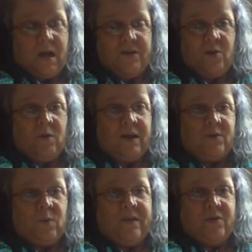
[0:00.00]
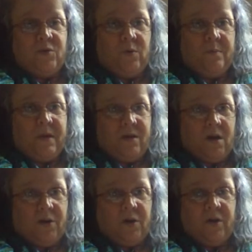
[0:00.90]
I don't like the way they're doing my
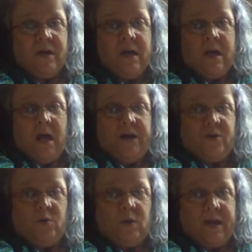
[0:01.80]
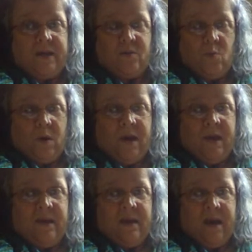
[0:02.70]
daughter. I don't like the
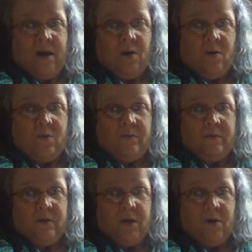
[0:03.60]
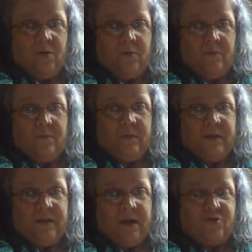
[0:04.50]
way how you know
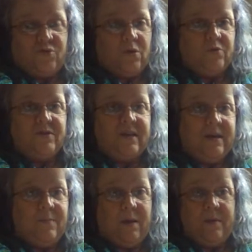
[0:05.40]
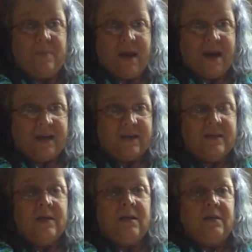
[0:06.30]
the uh, trolls keep coming back.
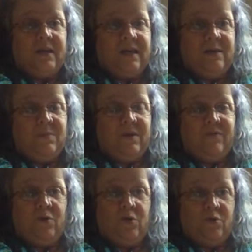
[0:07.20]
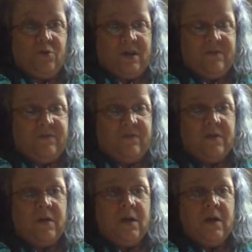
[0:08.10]
They keep giving her grief.
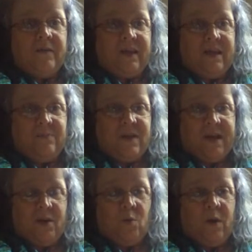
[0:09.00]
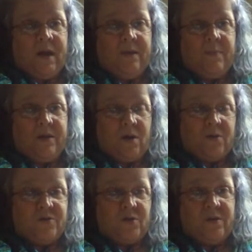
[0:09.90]
They keep taking away my
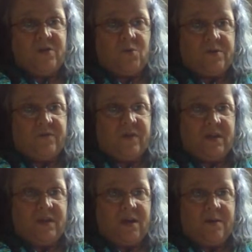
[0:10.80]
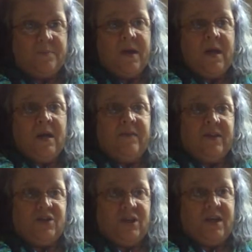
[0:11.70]
daughter's only source of income
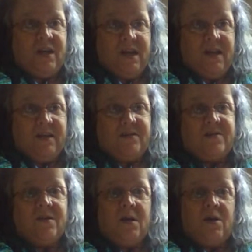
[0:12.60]
that she needs